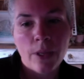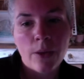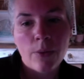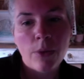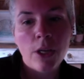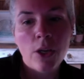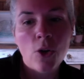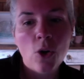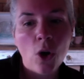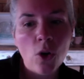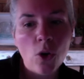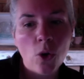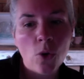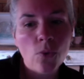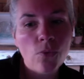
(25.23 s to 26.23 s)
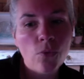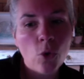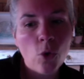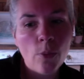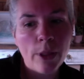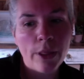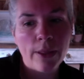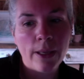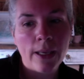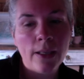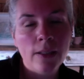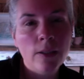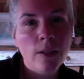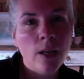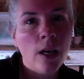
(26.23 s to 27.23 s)
Think not on former
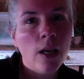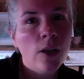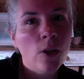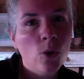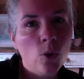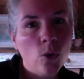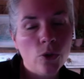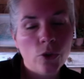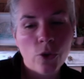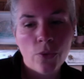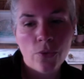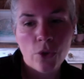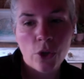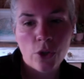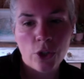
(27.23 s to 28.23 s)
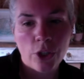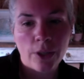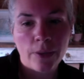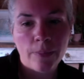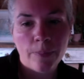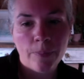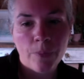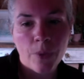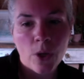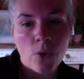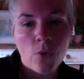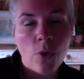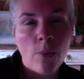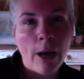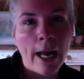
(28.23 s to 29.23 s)
things, look to the future.
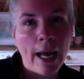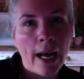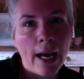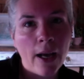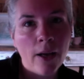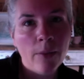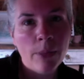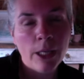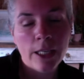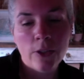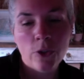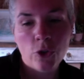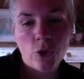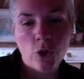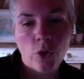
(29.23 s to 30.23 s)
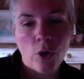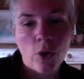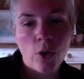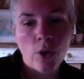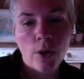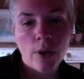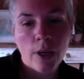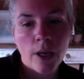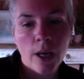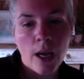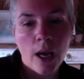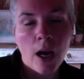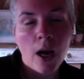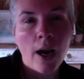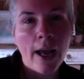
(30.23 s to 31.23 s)
For my arm is strong.
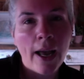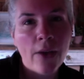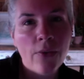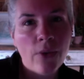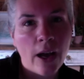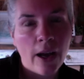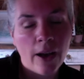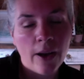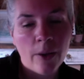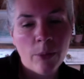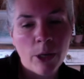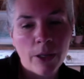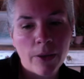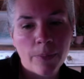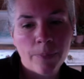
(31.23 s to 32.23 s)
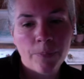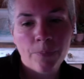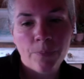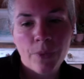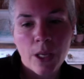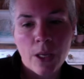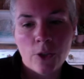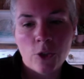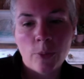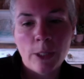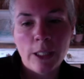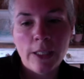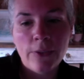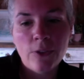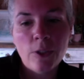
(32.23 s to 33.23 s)
I have armour. To be
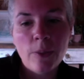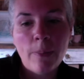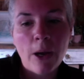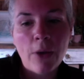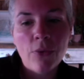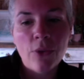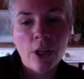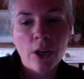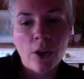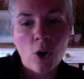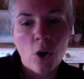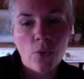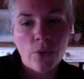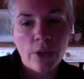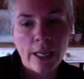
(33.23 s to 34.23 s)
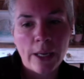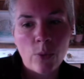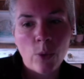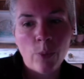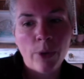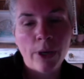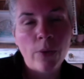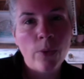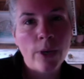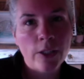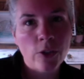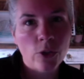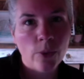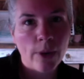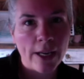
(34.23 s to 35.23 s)
lifted above the cacophony will bring
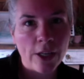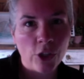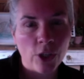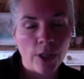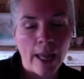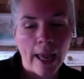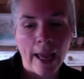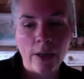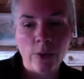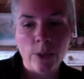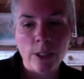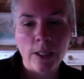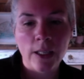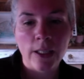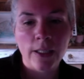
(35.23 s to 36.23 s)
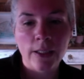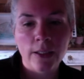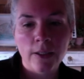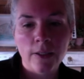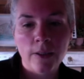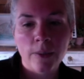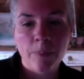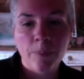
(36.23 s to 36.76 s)
restoration and resilience.